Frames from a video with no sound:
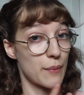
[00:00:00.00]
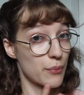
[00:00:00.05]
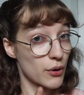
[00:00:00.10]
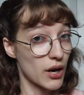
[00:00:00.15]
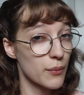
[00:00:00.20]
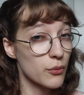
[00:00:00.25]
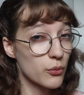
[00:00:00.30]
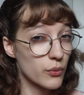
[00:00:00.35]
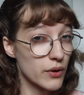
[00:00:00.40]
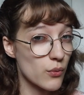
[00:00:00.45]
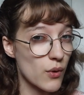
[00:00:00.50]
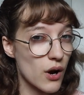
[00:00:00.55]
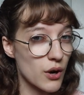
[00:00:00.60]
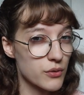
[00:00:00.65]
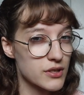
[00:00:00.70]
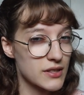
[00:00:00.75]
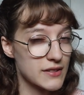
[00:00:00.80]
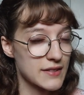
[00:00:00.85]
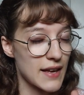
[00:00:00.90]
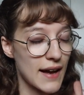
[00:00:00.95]
they probably
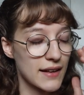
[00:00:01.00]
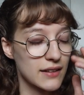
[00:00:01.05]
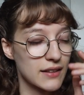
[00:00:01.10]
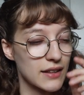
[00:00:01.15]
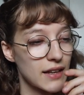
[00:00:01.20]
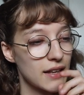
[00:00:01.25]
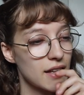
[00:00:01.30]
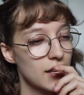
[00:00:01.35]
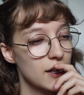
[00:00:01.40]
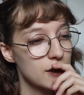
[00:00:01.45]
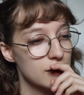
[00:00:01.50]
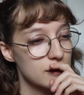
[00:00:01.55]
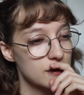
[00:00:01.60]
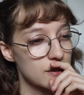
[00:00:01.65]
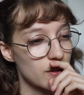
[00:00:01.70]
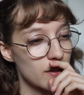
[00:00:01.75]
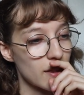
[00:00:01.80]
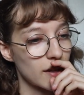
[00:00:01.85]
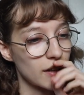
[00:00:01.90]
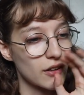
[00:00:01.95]
won't exactly,
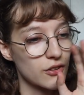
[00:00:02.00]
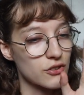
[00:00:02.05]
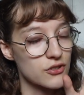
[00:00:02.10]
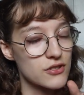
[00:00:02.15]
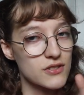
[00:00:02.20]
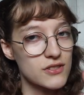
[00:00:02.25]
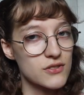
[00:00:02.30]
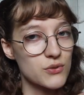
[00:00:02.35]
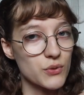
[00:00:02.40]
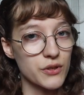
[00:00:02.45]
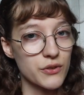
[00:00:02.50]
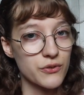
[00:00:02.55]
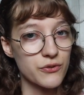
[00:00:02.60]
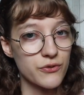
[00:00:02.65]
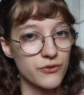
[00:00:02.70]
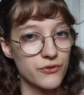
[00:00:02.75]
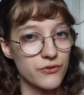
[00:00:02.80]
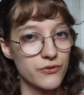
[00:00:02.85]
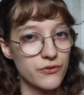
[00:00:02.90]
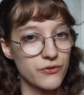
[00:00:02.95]
so then I'll just sort of
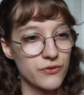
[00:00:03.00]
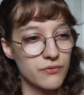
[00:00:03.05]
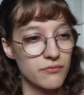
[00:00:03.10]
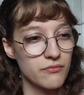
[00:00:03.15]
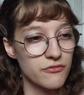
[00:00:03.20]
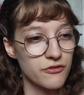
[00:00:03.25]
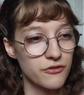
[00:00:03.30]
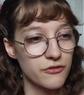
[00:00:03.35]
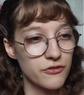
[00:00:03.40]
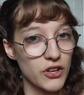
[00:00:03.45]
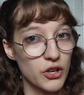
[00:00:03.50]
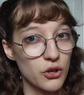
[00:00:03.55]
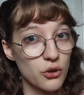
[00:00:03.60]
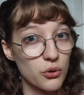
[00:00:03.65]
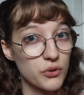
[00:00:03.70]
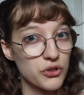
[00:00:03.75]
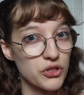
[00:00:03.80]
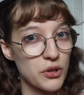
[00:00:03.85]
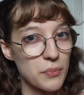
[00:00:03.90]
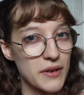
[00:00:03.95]

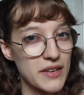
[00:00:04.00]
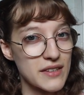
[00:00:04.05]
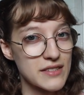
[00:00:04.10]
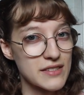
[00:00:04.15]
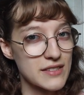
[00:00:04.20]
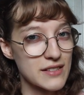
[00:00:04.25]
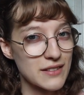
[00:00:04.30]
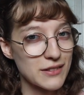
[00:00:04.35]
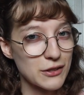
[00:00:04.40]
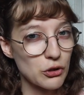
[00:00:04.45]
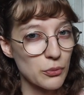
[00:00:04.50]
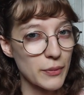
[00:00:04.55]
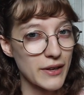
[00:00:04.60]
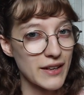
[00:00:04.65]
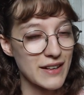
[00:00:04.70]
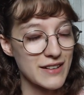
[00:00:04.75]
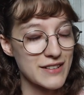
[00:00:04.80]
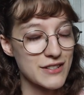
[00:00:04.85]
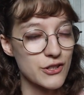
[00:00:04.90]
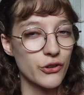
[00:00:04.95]
fiddle with the pieces a little
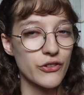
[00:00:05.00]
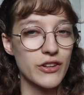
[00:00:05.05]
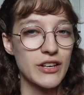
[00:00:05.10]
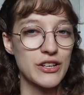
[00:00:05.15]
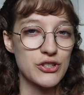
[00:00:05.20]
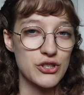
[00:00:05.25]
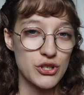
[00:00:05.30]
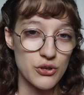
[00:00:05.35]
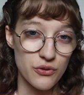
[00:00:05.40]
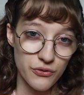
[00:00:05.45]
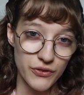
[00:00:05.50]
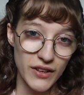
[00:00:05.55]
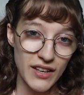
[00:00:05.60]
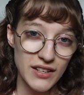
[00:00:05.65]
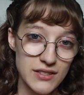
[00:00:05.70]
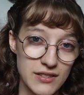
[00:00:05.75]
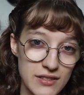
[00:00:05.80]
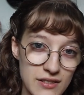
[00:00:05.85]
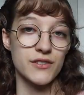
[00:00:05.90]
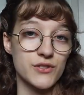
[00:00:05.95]
bit until they do
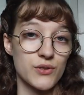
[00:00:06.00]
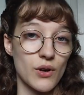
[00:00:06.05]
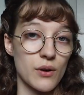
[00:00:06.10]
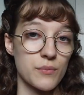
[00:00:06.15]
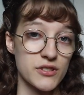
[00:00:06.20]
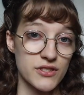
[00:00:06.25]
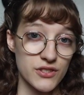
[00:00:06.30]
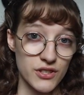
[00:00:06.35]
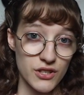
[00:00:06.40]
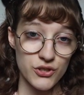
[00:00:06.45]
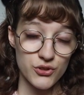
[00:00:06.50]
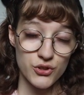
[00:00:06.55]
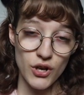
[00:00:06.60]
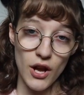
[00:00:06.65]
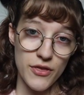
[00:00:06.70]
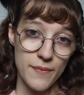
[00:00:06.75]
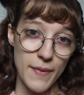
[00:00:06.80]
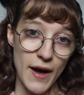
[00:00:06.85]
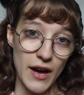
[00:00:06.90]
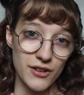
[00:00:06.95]
fit. So I'm just gonna
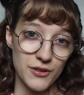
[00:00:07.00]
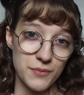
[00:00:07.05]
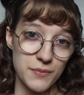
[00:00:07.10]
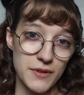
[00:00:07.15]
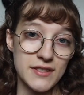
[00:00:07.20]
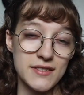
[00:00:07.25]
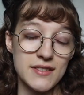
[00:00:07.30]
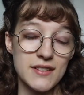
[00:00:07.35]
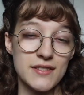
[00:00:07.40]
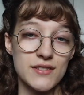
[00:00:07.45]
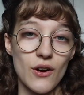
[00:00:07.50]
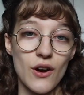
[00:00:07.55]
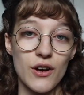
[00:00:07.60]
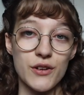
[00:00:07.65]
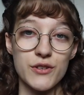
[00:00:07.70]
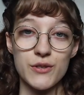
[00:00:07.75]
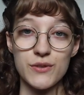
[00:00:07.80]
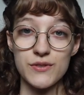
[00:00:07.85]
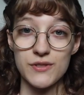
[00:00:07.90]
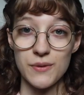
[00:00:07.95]
draw the pattern pieces
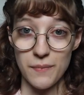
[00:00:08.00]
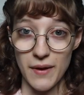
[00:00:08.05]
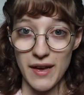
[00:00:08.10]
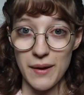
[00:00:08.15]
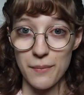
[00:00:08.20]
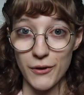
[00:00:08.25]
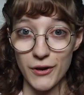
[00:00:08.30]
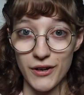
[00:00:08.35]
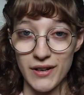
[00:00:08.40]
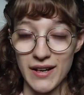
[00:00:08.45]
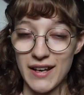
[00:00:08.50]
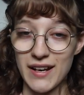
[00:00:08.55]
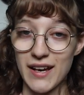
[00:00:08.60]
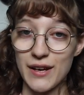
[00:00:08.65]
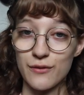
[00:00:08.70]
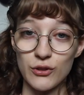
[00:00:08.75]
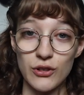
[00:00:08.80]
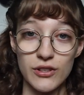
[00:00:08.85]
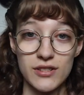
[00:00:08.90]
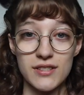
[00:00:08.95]
onto some paper and
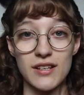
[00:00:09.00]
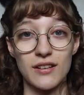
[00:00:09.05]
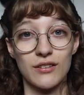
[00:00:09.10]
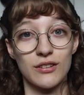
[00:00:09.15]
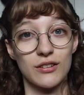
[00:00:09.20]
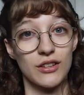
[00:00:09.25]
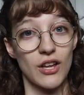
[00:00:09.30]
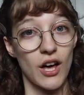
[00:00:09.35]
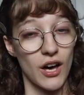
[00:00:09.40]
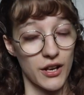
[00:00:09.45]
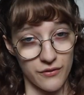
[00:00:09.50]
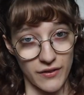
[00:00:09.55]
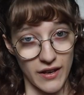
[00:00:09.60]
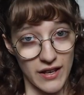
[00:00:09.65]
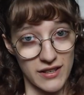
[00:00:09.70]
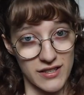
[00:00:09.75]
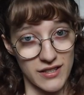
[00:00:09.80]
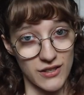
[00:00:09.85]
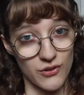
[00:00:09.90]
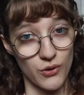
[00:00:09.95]
I've looked at a lot of
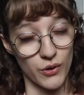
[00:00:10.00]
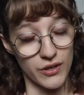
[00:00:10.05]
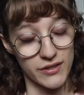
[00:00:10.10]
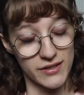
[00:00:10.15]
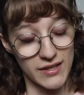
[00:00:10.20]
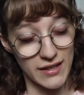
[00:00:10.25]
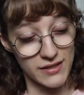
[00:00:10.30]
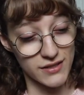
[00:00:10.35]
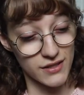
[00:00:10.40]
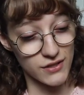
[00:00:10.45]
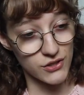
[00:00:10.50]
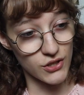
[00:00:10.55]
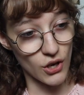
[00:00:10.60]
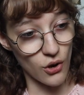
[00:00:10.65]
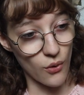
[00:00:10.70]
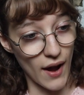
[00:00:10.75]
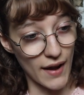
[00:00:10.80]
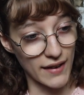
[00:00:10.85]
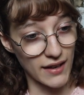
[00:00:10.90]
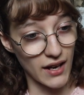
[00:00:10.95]
antique corsets
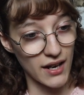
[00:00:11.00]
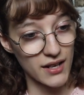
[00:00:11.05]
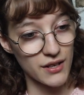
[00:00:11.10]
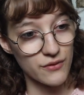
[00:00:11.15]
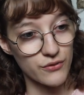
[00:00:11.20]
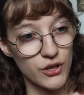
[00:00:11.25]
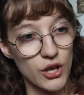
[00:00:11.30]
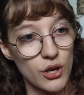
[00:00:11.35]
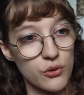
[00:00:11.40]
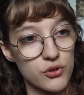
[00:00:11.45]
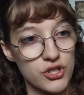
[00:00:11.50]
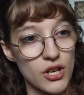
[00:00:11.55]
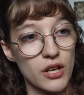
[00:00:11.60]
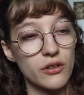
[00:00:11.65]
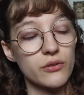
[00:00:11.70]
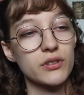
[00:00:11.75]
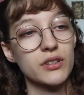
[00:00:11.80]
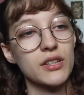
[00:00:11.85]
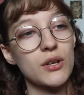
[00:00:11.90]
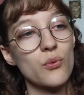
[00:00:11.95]
so I kind of know
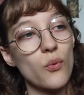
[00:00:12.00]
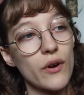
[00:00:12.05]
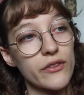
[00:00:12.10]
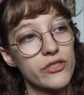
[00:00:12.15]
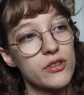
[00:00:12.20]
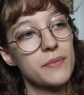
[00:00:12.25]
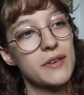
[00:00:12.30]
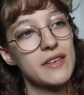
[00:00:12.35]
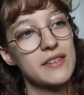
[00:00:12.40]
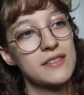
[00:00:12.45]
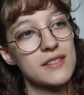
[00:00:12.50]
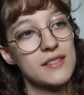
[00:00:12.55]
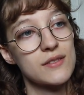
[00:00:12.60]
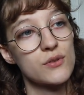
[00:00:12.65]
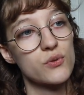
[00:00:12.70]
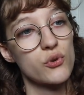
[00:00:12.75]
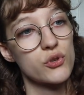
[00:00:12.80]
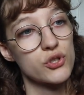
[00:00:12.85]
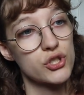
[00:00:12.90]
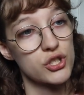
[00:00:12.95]
generally what the
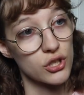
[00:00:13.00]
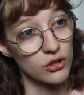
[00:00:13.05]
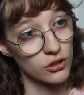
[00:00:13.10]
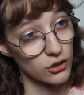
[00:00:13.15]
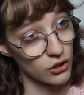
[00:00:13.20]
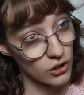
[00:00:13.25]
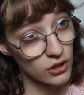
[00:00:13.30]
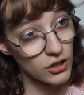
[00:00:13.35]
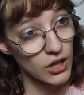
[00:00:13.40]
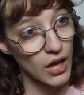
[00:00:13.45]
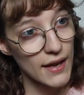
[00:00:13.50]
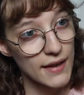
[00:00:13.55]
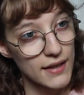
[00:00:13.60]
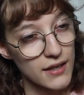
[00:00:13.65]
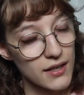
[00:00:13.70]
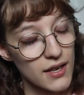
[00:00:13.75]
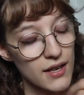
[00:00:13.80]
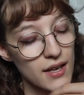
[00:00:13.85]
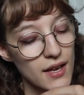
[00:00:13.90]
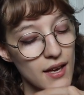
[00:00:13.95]
pieces should look
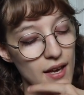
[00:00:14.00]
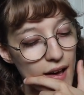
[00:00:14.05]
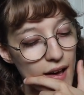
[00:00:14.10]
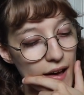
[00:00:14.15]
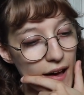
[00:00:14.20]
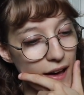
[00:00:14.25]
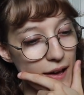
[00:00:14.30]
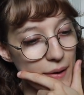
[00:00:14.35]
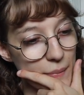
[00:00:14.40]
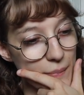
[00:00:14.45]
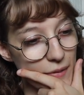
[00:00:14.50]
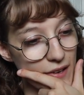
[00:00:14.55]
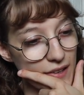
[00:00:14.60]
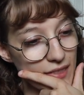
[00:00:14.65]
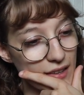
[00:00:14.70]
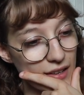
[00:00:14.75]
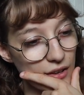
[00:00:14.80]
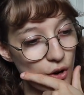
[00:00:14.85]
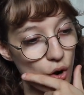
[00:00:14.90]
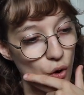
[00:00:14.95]
like. Um,
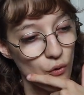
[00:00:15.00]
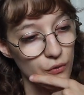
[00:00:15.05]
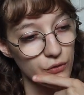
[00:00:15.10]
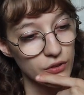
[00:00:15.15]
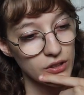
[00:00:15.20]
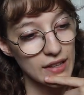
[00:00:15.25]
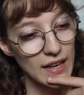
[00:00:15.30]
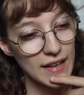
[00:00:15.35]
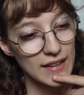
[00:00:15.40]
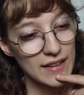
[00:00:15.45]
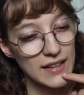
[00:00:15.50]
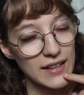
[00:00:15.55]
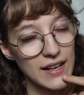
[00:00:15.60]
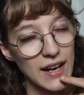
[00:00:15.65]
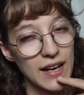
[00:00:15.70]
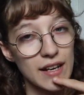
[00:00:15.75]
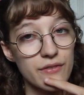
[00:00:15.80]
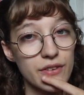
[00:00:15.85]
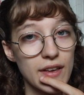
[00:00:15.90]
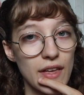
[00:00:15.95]
and then hopefully I can
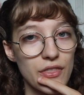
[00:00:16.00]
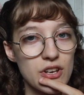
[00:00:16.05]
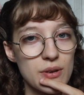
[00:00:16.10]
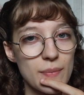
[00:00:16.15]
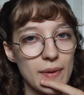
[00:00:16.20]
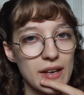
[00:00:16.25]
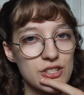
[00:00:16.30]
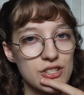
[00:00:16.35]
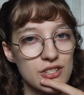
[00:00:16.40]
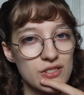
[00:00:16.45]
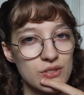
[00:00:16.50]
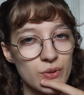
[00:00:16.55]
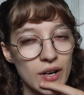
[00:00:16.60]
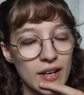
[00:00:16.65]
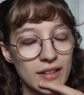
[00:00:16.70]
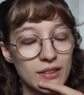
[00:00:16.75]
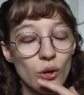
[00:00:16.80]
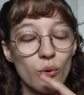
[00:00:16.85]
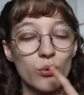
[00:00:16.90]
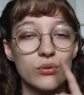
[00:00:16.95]
kind of get the dimensions
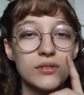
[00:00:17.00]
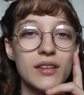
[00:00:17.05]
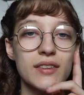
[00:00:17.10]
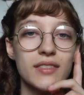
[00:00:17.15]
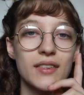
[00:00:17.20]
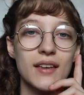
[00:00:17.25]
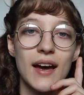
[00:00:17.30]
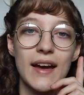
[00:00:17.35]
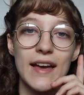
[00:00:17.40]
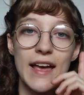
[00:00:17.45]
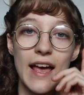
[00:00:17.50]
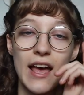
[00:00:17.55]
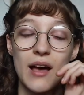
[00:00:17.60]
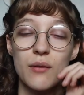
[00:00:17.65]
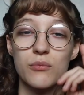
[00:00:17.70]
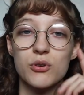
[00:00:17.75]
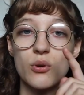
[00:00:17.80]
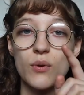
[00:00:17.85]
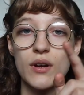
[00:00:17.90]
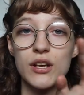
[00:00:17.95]
right. The only thing I
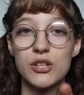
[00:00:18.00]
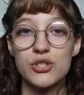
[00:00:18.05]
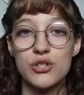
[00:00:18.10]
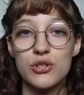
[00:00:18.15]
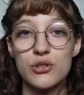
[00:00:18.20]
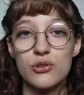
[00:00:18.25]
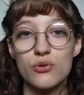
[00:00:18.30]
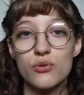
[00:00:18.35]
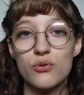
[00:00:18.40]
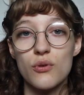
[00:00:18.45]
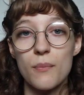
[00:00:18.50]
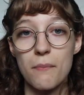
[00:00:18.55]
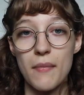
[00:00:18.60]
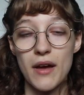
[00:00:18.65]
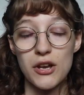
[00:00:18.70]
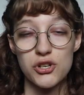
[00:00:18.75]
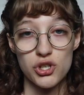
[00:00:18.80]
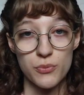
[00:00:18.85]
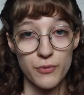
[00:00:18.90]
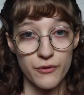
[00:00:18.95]
am going to
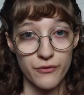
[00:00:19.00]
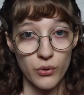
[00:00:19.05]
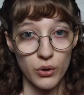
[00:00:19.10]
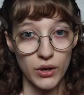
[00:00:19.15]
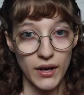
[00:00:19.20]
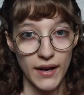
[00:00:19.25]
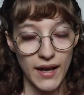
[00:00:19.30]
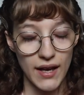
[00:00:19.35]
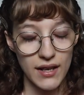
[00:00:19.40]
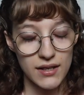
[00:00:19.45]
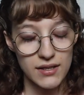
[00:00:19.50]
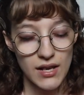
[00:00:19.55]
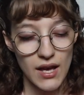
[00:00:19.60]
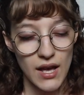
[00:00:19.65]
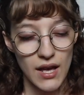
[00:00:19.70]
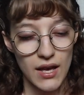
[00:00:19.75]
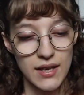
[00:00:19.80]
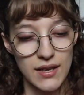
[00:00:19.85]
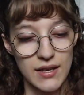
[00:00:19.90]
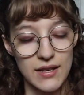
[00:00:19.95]
measure beforehand
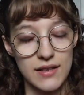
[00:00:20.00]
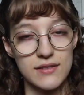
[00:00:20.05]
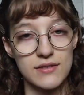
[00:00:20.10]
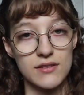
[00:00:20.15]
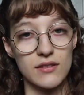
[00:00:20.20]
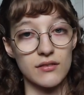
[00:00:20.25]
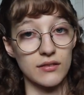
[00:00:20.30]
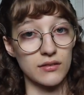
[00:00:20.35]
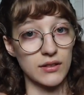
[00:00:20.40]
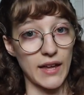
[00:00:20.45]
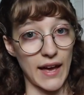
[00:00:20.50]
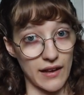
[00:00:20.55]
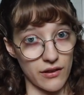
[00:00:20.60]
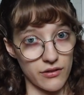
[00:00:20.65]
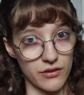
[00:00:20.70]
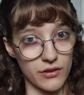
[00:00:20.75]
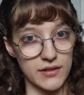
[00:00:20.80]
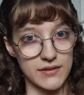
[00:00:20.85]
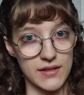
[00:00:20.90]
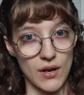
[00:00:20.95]
is the
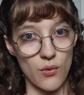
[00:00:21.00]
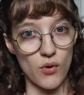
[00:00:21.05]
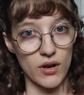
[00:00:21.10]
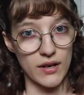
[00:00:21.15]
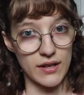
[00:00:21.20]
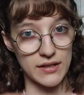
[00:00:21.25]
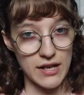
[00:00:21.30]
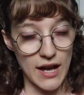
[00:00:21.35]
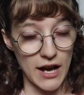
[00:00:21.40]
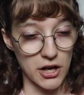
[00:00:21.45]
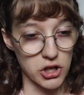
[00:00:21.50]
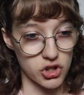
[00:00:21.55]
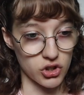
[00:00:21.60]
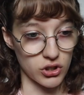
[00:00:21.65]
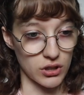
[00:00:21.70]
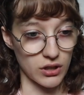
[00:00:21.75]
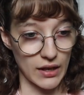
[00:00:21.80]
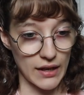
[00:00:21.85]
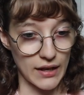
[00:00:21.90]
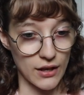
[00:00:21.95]
length because I want it to
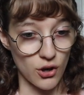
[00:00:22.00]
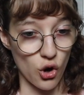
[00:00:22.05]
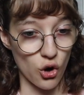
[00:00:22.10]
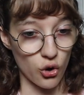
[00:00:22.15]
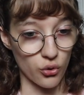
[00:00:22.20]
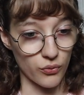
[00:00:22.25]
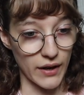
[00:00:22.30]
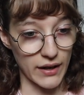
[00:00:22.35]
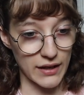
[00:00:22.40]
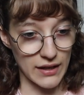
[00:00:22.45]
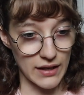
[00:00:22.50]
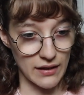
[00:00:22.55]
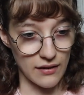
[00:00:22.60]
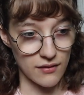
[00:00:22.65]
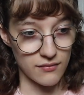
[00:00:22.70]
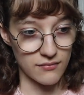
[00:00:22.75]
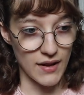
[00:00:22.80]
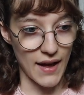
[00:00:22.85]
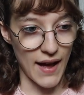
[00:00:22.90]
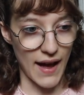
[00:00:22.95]
actually like
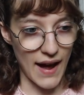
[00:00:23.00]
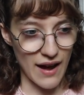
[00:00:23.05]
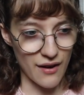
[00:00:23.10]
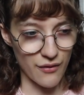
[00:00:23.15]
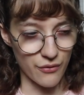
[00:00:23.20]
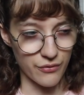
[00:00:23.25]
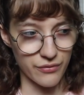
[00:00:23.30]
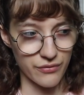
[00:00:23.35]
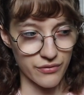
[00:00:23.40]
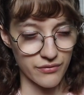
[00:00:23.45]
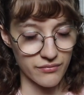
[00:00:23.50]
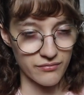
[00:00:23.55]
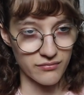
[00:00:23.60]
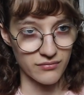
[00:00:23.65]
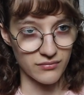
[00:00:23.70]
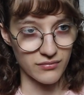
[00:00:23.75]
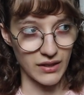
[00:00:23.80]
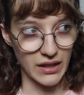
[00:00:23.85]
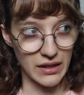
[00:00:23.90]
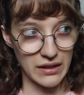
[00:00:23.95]
already have
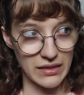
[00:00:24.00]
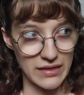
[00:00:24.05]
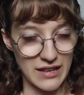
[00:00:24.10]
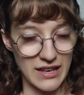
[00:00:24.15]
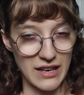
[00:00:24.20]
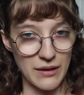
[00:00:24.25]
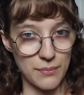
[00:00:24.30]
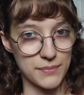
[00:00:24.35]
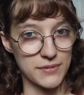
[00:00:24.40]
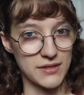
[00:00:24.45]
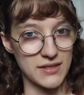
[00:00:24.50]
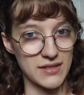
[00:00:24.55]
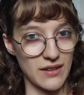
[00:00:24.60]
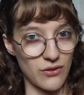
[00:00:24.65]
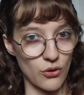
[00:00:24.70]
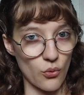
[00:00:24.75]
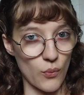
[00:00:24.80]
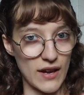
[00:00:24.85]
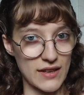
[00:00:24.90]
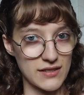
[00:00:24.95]
like the hips
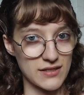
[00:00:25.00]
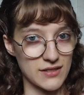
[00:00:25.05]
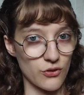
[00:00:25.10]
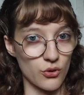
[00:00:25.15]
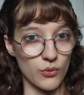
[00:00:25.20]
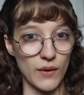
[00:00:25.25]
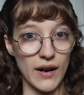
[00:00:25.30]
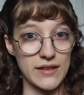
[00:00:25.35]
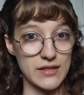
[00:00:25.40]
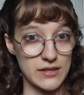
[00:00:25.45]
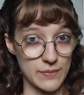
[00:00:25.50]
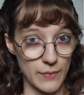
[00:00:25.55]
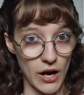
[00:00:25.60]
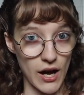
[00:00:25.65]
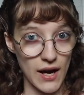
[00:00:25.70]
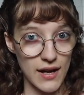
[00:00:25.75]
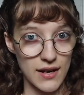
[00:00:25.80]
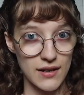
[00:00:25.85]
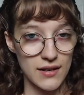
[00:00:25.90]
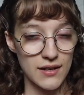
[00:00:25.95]
and the waist in the right
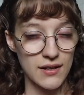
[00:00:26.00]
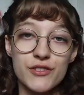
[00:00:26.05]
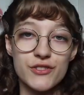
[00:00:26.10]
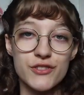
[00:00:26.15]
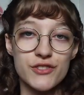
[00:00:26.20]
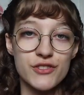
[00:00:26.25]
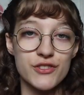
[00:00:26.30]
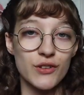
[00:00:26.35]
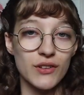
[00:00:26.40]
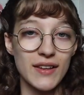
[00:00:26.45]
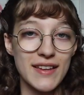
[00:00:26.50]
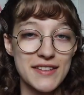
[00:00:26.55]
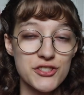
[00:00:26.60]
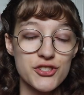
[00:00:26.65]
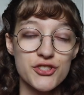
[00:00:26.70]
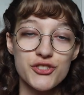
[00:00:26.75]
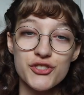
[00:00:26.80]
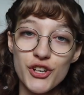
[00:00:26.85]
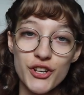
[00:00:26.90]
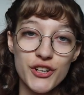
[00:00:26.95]
spot. So let's
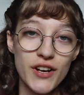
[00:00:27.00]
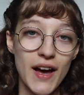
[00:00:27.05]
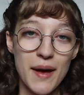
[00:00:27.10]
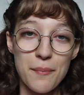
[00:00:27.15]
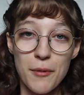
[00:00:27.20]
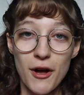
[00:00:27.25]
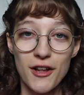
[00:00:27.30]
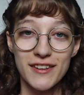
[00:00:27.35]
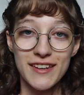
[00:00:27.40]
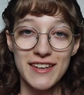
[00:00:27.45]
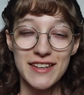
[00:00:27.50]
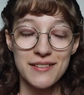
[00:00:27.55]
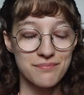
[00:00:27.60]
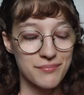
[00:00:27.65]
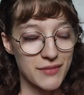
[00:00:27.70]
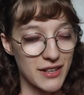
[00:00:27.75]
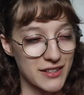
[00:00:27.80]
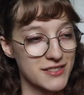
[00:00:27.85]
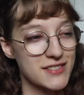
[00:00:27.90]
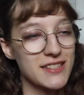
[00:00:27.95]
just start eyeballing it
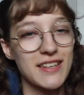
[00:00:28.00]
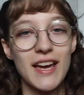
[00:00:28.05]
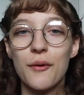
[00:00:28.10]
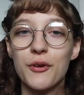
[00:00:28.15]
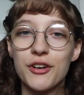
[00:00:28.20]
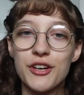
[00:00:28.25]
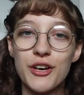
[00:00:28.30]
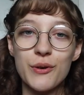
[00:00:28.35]
and see how it